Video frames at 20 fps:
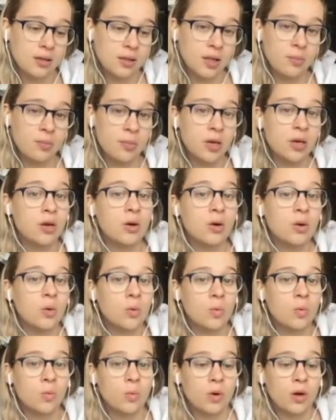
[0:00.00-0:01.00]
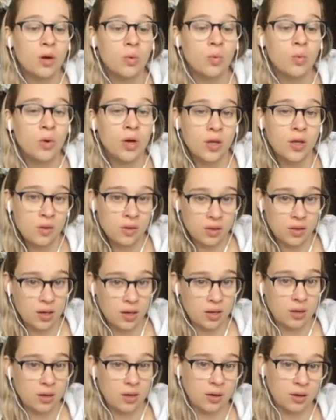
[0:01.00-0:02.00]
let me know what you
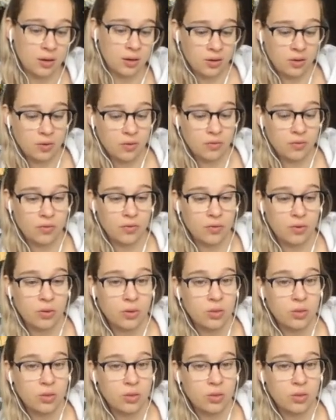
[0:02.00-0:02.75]
think of